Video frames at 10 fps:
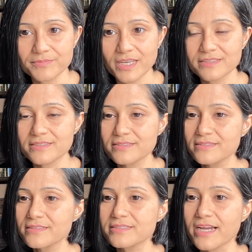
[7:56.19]
as this
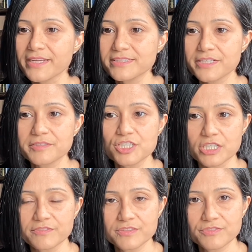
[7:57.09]
is a dietary shift